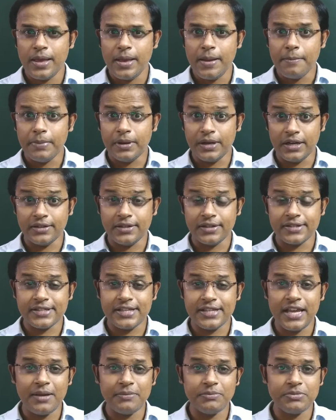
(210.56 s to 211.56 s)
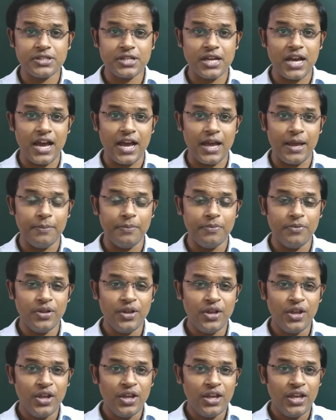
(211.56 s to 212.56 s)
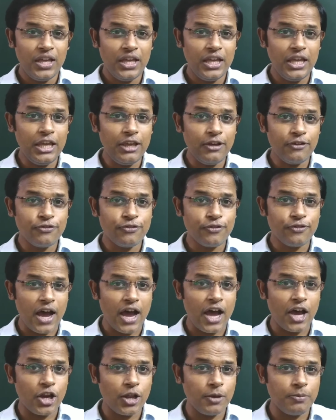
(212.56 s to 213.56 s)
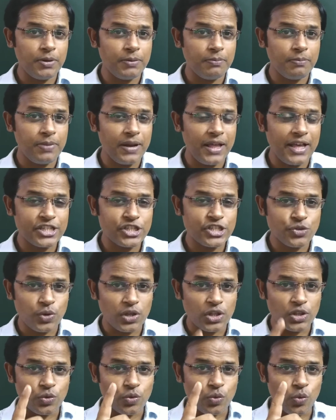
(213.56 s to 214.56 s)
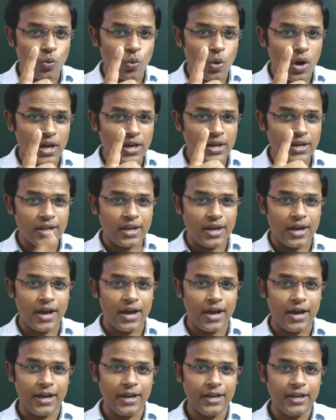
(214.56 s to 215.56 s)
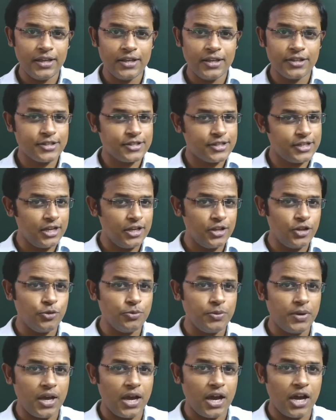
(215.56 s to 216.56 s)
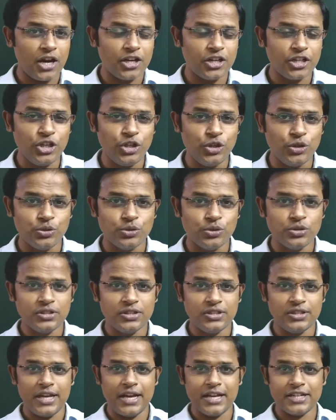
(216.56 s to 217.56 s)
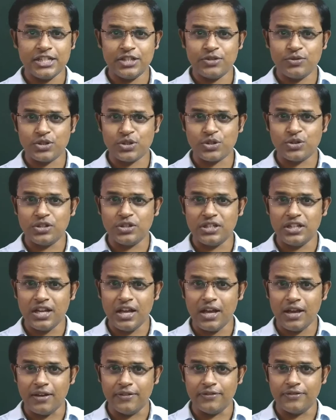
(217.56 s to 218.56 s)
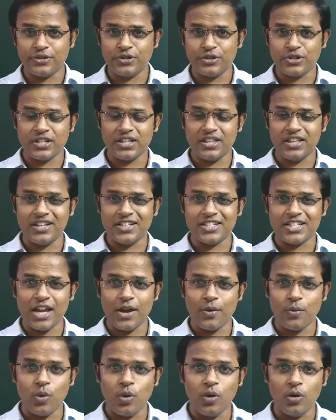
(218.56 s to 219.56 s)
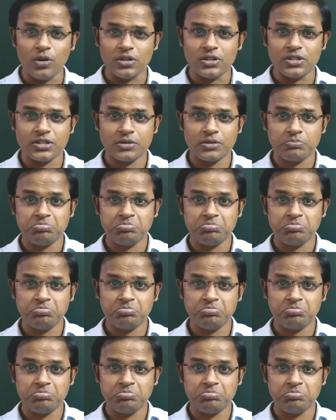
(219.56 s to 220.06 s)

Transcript: But at the same time, if I have been blessed with one eye, still you may argue that it was good enough to see the entire world.